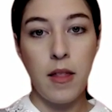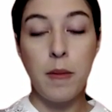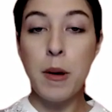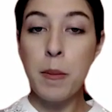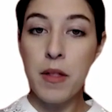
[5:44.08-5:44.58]

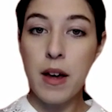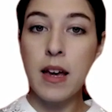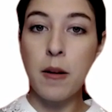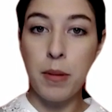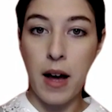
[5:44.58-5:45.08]
The people that
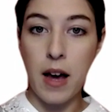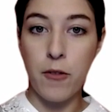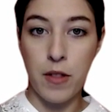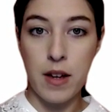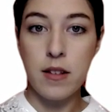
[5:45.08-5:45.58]
can apply
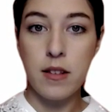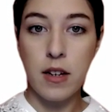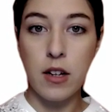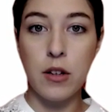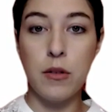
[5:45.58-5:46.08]
for this
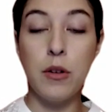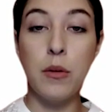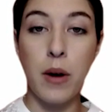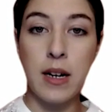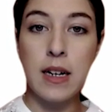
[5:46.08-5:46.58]
include
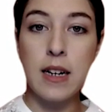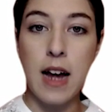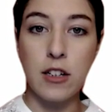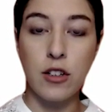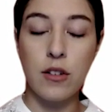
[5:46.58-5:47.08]
Ukrainian
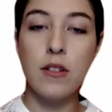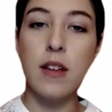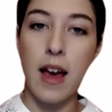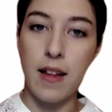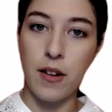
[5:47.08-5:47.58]
nationals
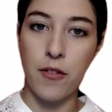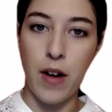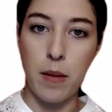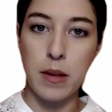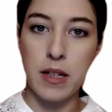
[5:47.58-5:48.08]
and their
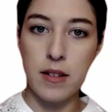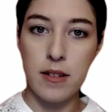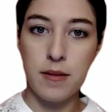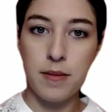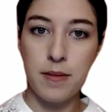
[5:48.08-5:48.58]

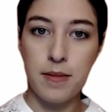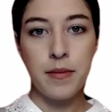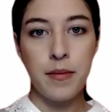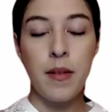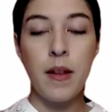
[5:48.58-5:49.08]
families.
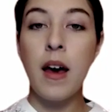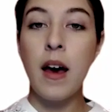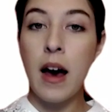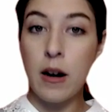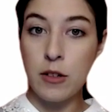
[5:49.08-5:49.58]

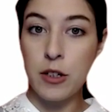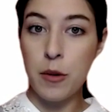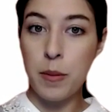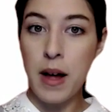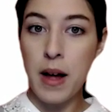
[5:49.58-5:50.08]
How do you
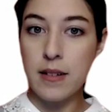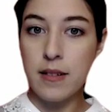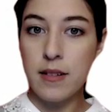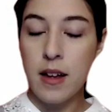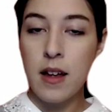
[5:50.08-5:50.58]

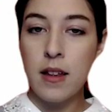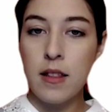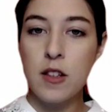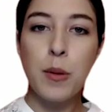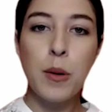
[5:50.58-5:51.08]
apply?
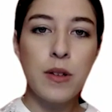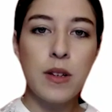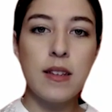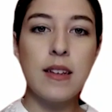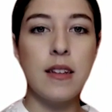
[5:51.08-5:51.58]
This
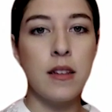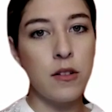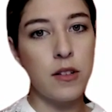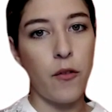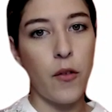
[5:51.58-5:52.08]
process is a
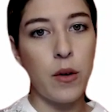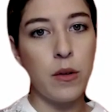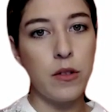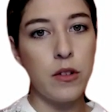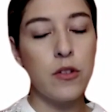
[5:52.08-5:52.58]
little
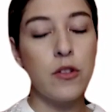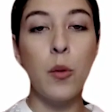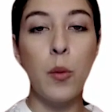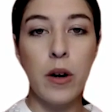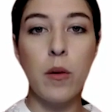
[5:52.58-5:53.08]
difficult, so
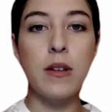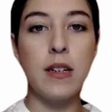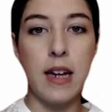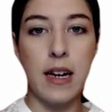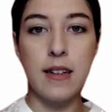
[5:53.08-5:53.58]
we're going to
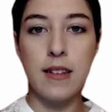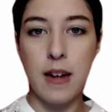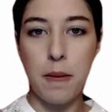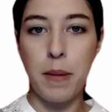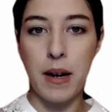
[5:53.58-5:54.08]
take it
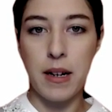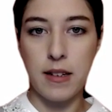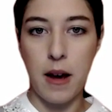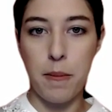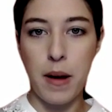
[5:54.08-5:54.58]
step by
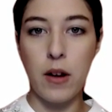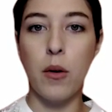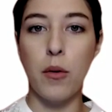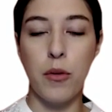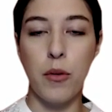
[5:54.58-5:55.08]
step and
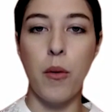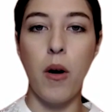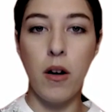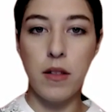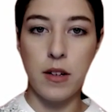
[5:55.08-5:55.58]
go through
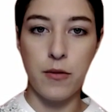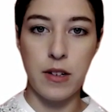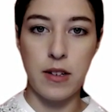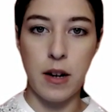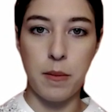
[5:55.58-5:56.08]
all the
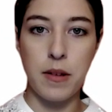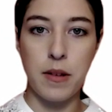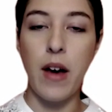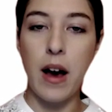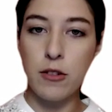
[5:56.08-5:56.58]
different steps
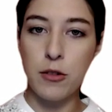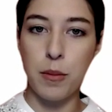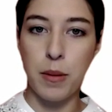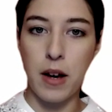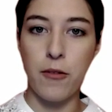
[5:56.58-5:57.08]
of how to
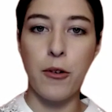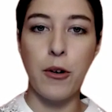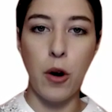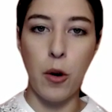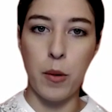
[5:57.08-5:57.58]
apply for
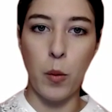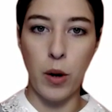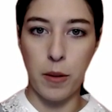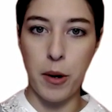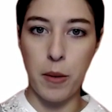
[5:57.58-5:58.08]
an open
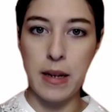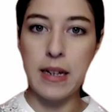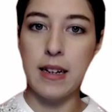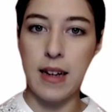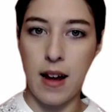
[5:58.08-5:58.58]
work permit
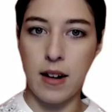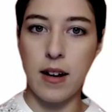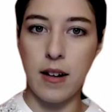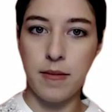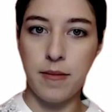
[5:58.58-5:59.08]
in
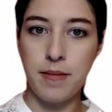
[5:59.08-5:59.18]
Canada.